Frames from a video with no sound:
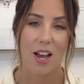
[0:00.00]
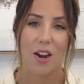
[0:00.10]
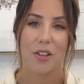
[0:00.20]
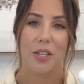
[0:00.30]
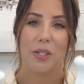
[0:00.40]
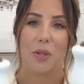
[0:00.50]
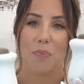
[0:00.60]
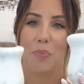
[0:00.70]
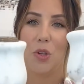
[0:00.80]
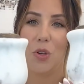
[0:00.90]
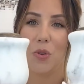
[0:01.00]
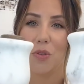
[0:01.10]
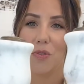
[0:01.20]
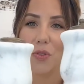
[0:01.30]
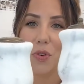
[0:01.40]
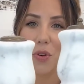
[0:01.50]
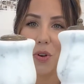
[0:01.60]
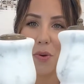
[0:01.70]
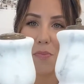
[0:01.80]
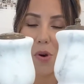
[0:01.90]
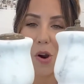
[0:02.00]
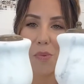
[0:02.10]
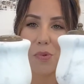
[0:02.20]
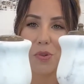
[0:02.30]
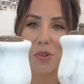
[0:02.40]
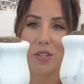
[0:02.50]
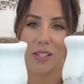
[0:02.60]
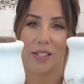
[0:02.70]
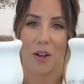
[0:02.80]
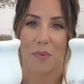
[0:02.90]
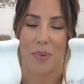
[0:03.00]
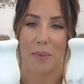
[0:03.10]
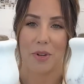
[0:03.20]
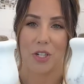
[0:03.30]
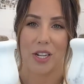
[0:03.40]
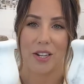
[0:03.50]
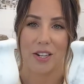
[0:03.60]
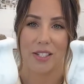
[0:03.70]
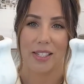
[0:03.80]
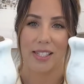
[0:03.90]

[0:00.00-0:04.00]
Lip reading: are these beautiful marble salt and pepper shakers.